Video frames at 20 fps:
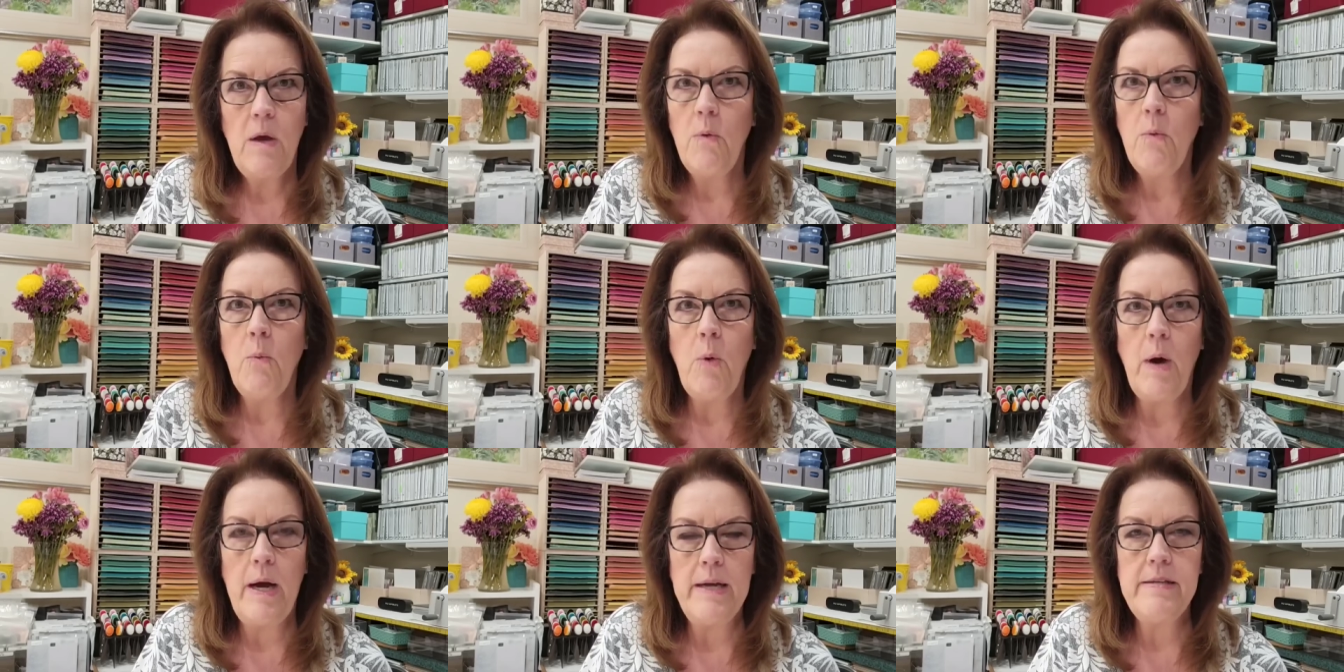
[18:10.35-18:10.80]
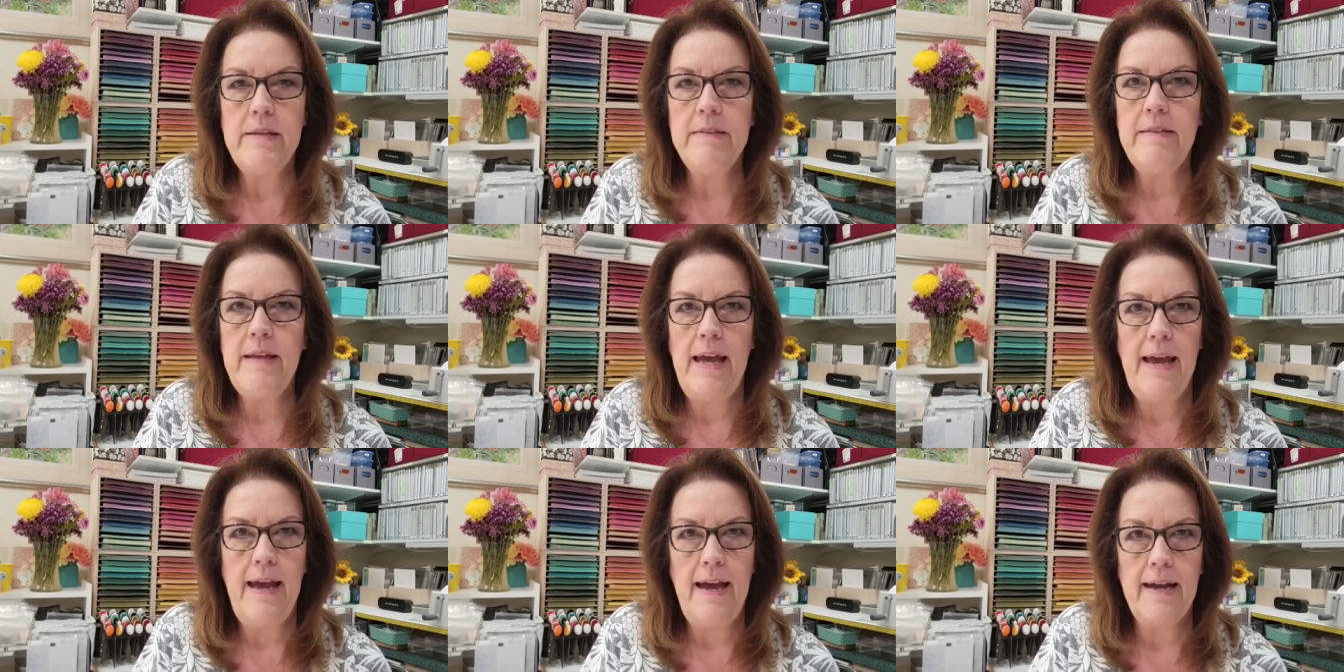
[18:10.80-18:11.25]
What
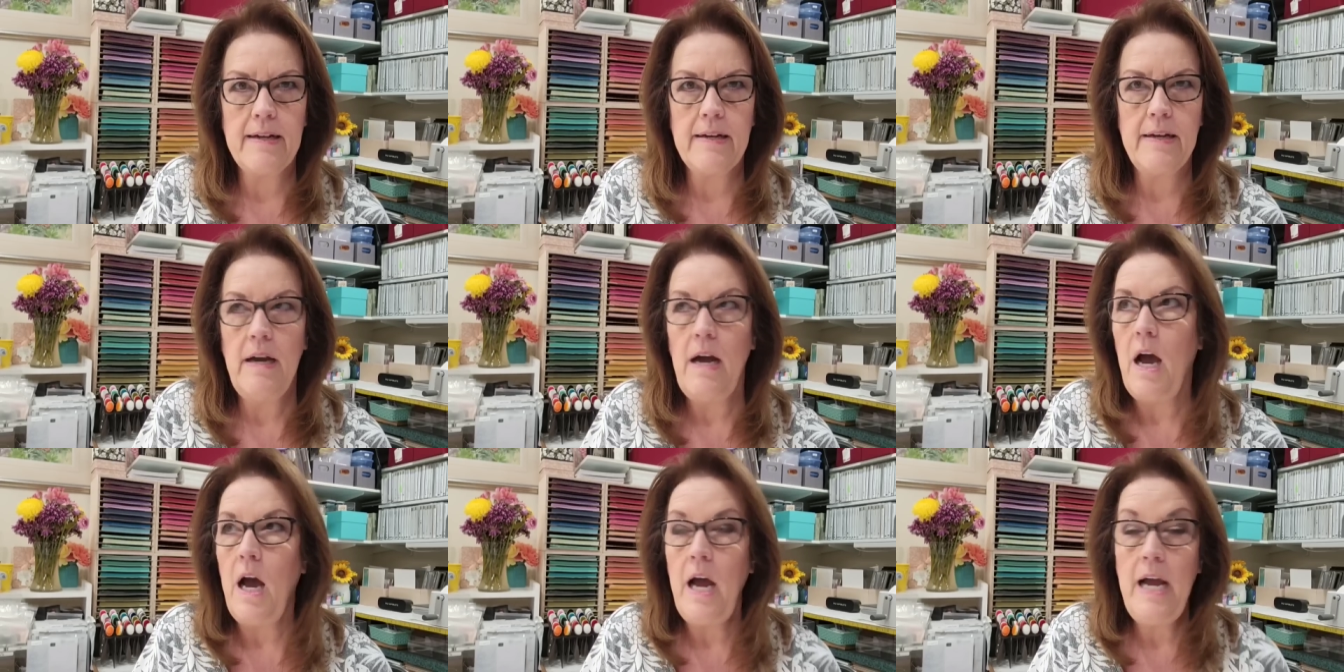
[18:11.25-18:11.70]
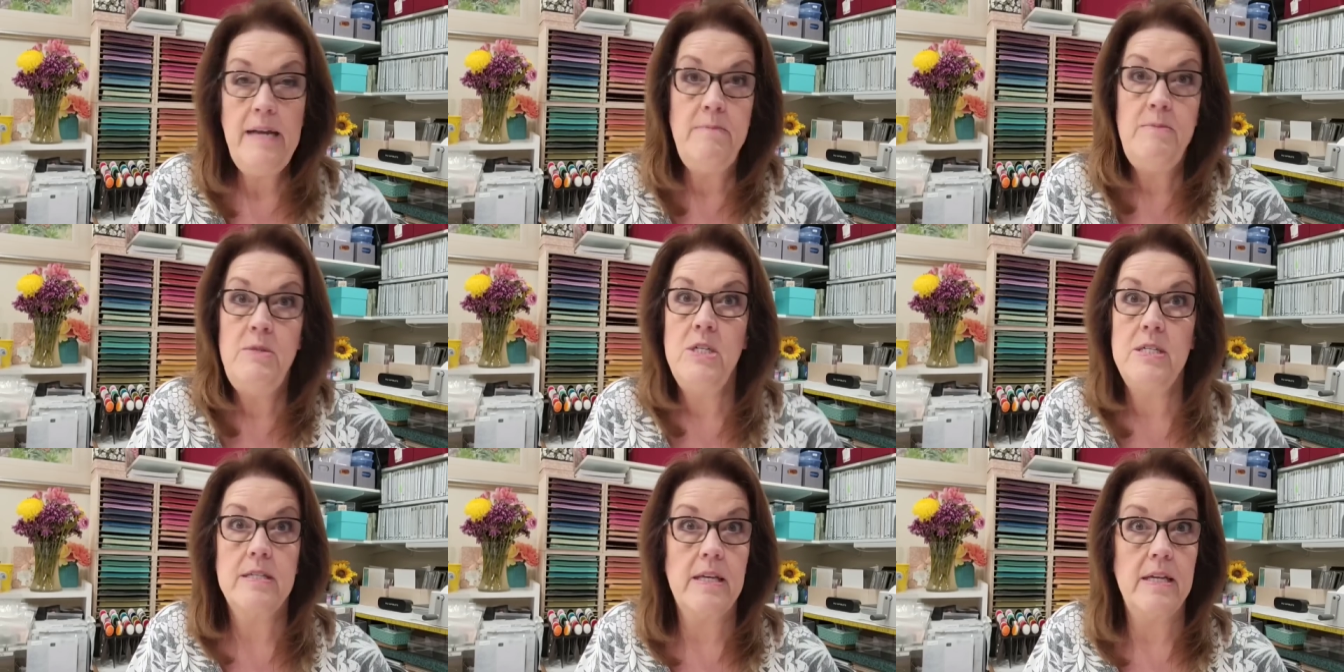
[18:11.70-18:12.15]
the heck? I
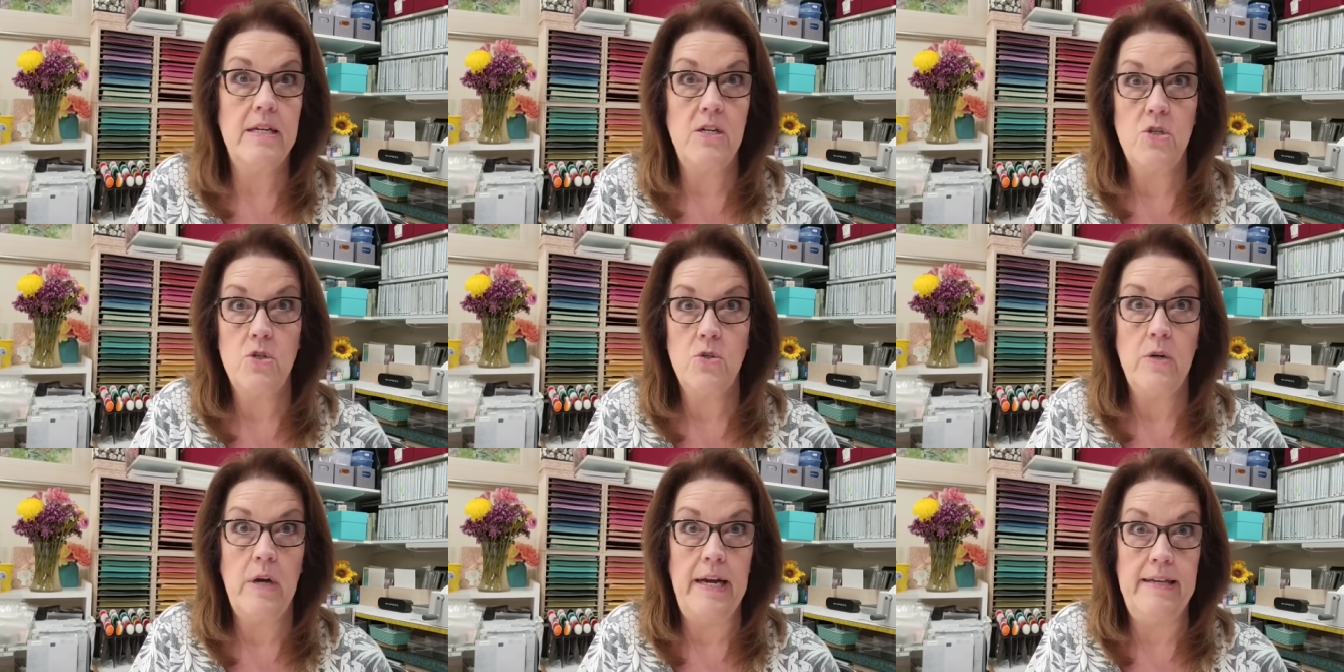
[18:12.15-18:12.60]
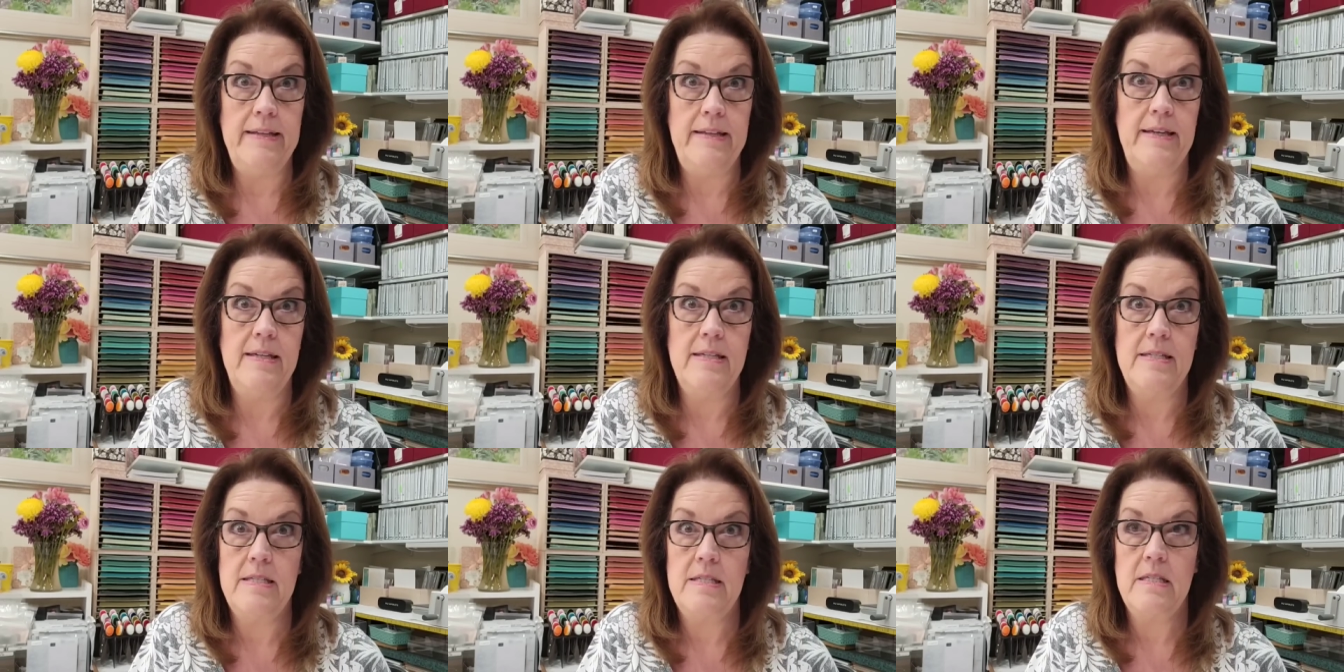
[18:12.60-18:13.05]
am just going to try
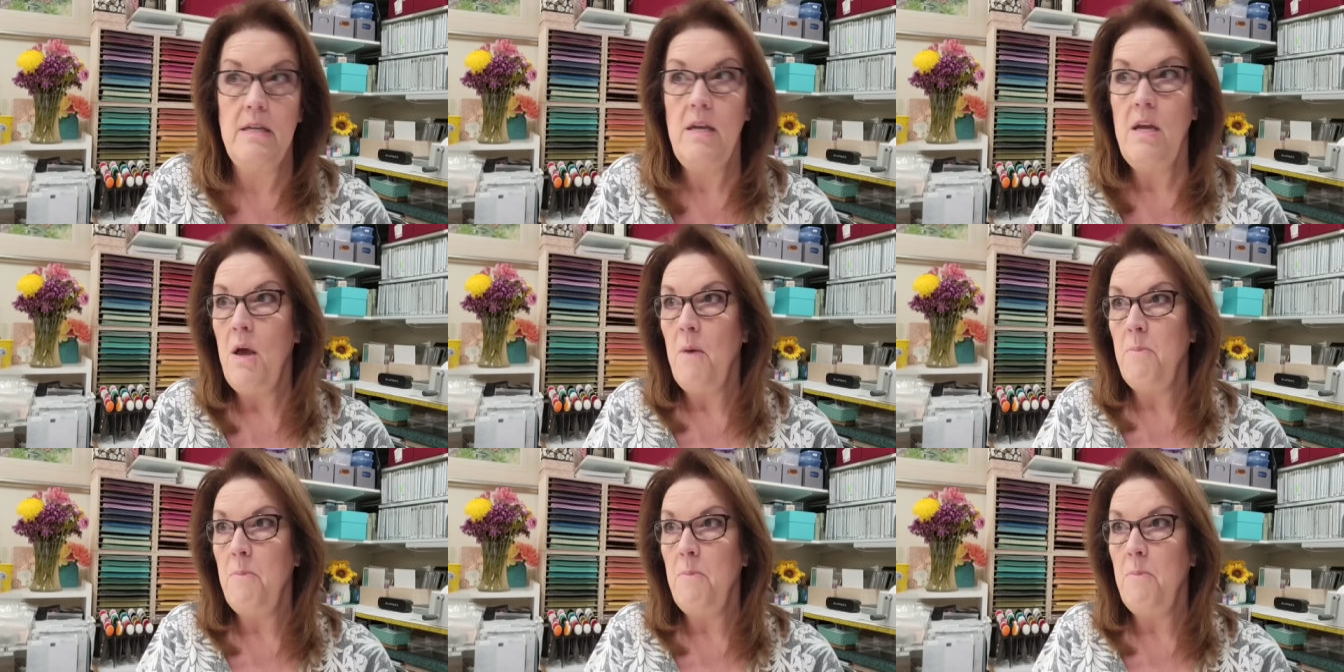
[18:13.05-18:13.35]
this